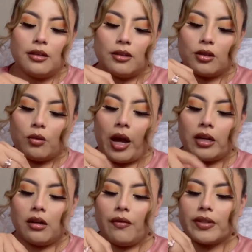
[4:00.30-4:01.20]
So I don't
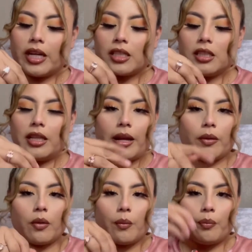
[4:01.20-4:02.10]
know if it's actually like
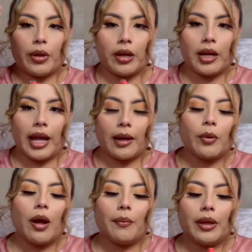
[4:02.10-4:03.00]
blood, like, well,
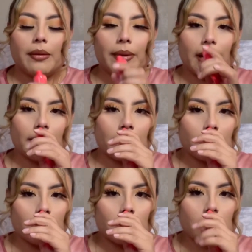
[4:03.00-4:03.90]
not blood, but like
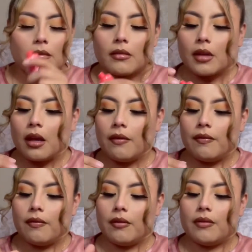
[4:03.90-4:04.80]
if
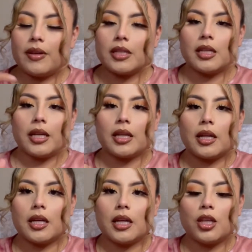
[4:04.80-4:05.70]
it's like,
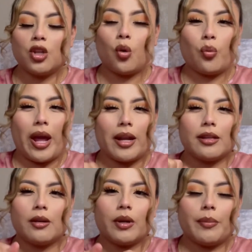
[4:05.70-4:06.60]
you know, red, you
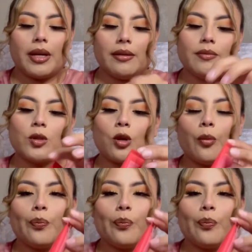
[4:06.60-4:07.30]
know what I mean? So